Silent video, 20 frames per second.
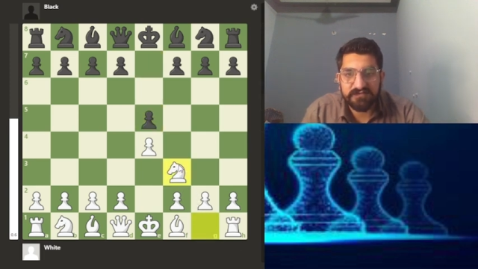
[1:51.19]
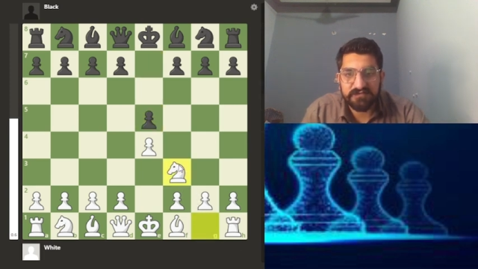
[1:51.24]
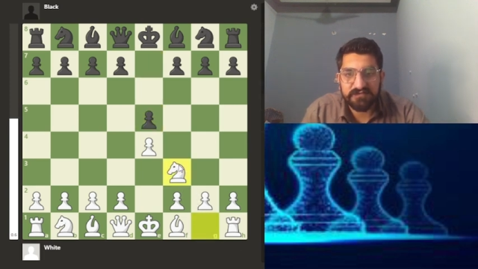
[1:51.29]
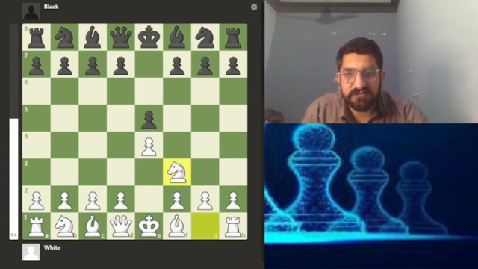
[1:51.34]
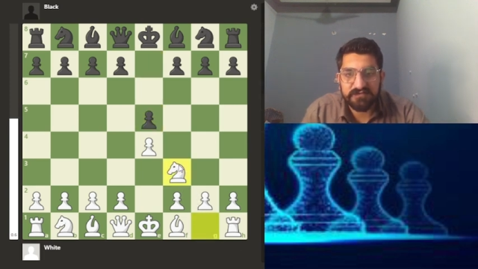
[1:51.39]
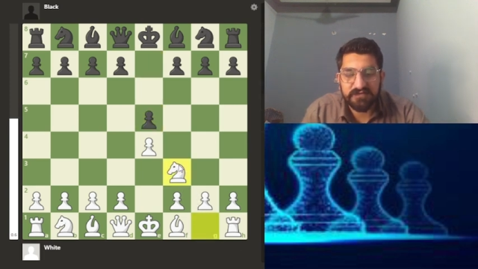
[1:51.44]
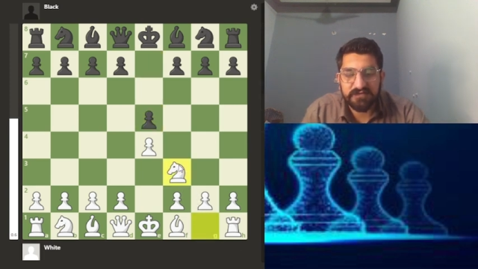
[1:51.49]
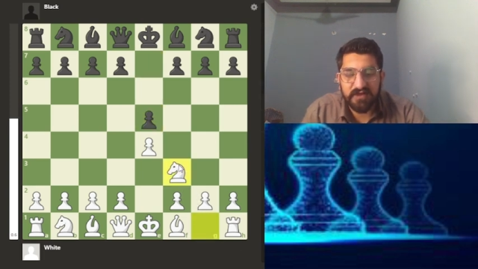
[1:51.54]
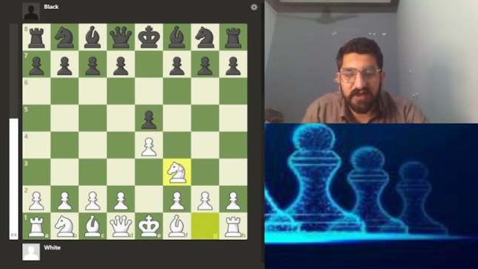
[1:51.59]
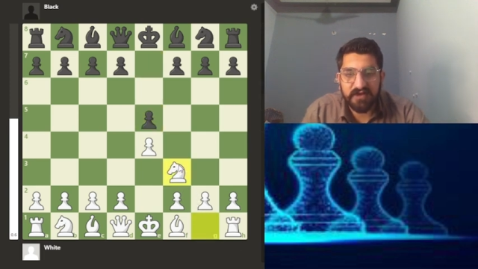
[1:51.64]

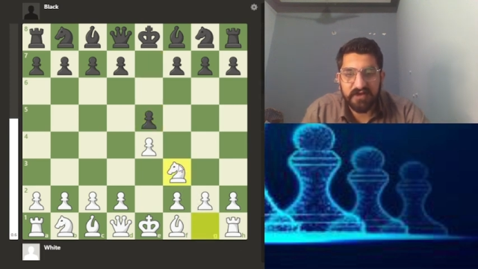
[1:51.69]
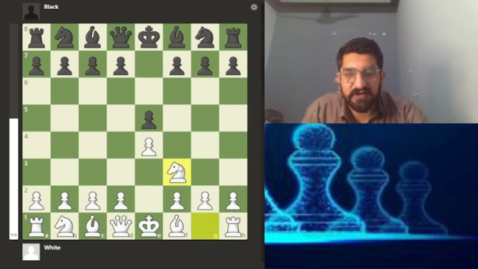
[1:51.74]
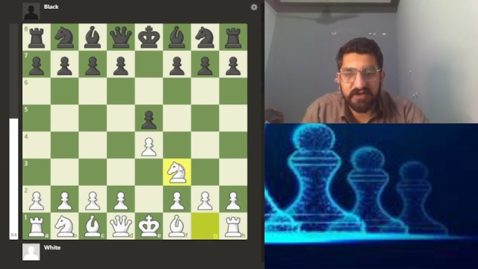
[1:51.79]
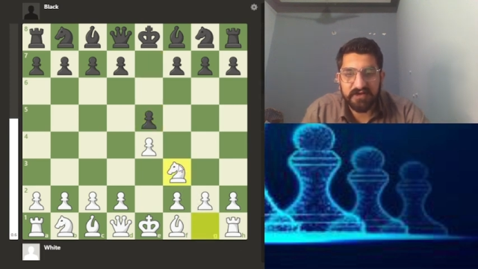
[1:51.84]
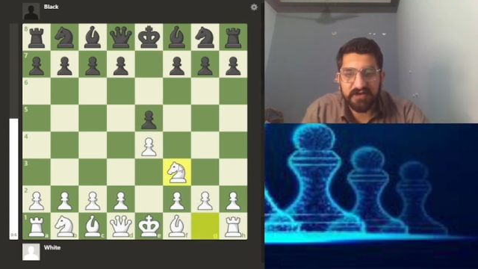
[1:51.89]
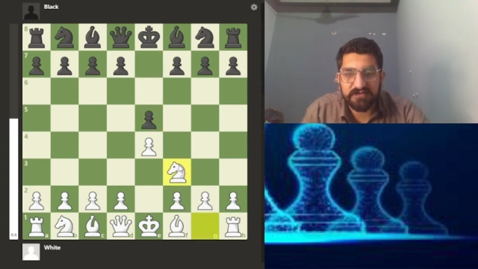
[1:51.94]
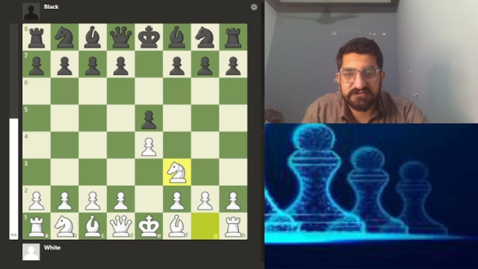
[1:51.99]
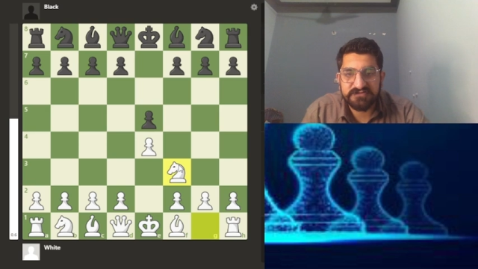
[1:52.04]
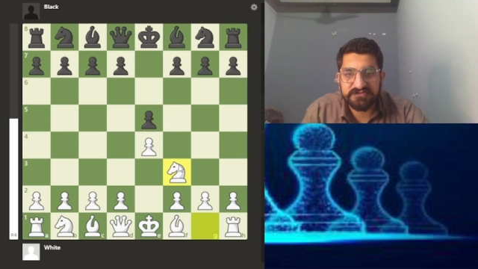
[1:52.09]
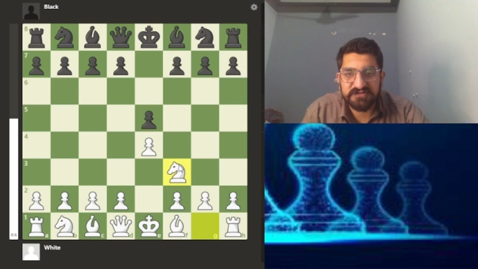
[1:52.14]
knight
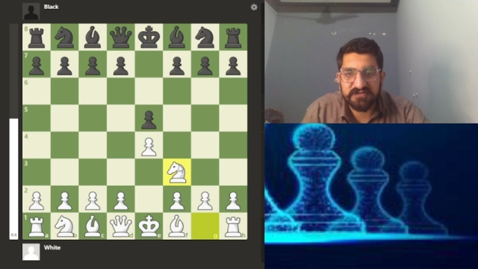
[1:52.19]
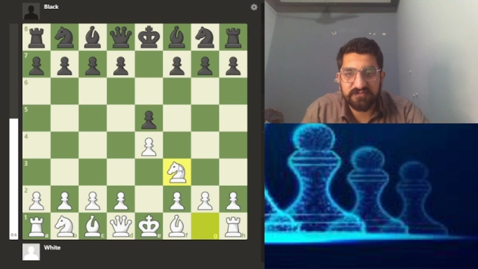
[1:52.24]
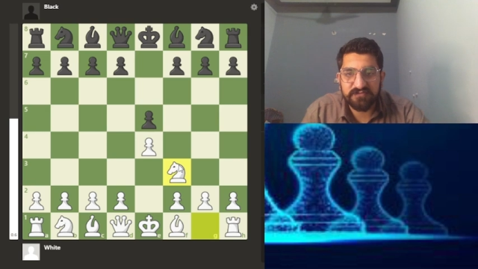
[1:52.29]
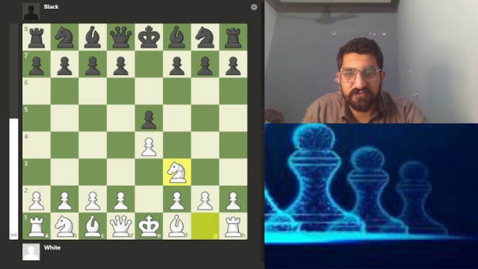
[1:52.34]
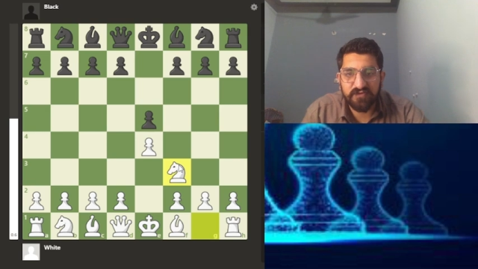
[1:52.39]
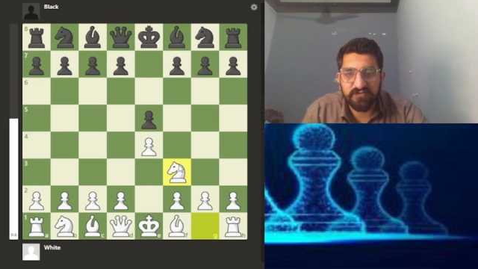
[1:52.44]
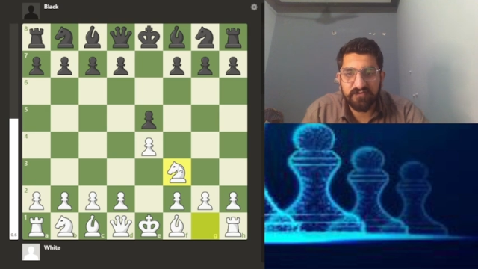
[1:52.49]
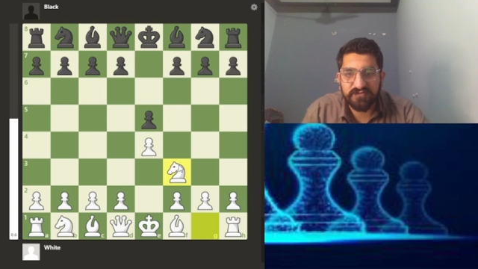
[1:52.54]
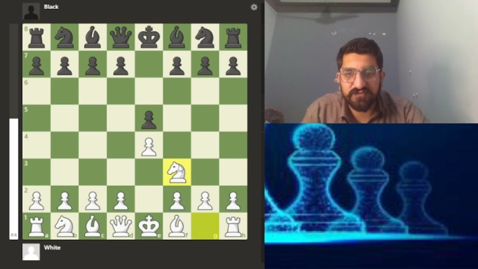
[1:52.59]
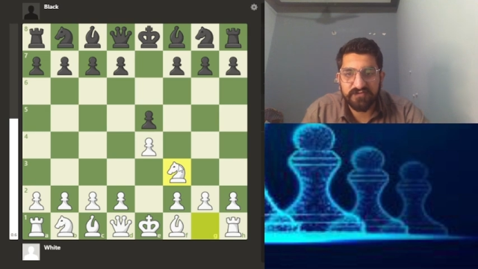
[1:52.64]
at g
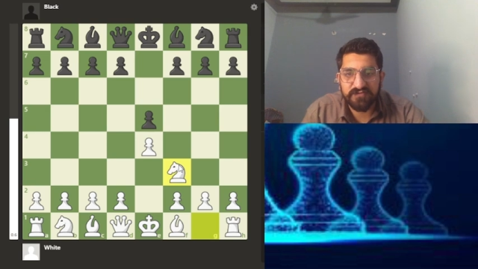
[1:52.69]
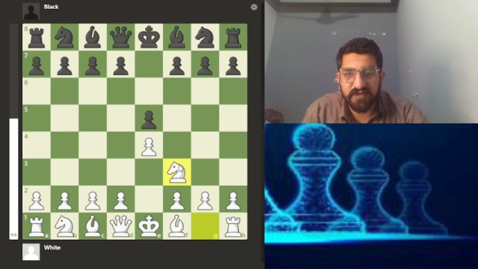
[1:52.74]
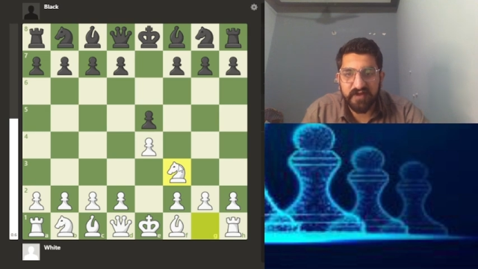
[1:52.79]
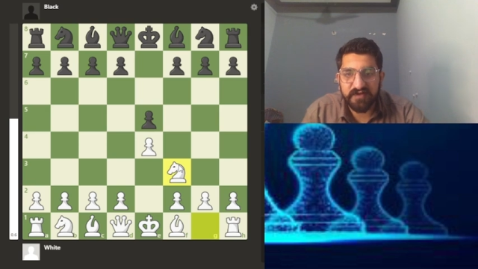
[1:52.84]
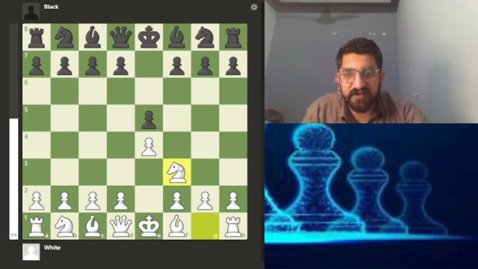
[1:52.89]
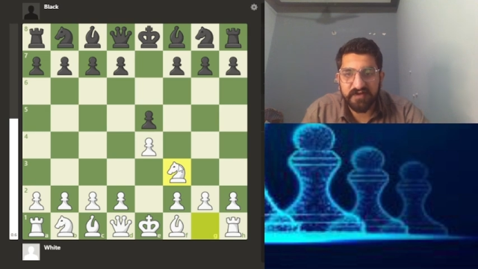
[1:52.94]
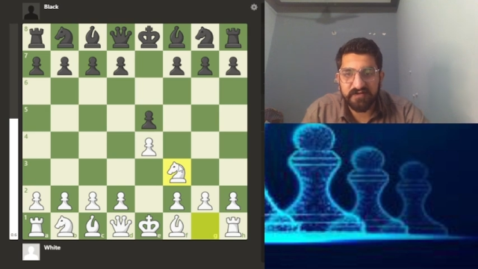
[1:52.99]
moves to knight